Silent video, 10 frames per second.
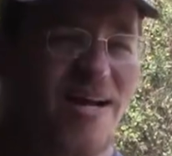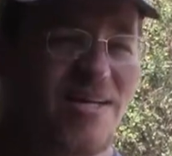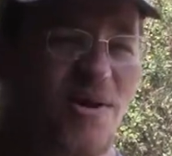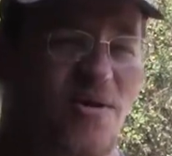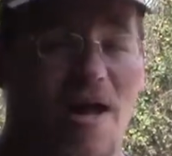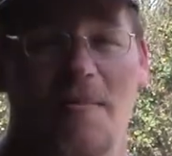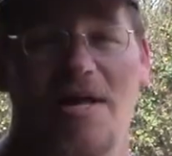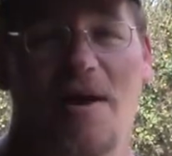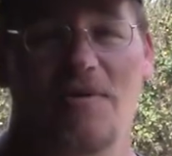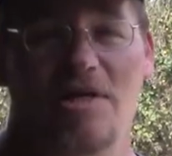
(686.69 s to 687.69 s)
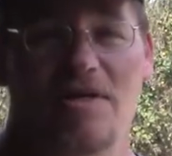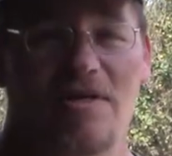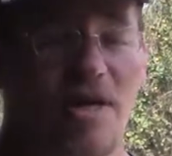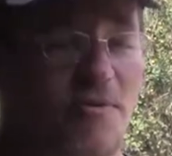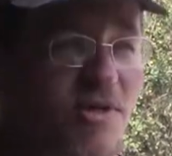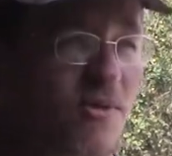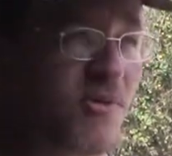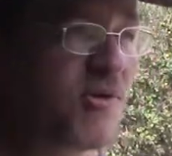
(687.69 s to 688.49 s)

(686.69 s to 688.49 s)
So I mean that was a that was a cool